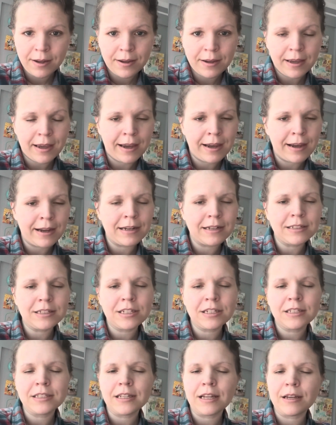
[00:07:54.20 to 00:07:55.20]
Okay, and it's
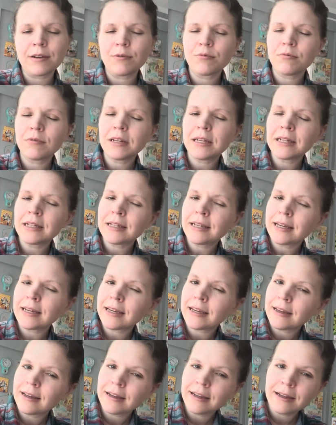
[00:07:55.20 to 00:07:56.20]
just like,
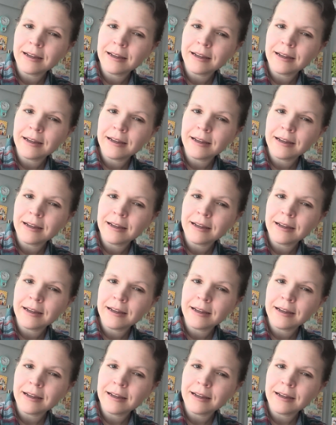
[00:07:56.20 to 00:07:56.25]
really?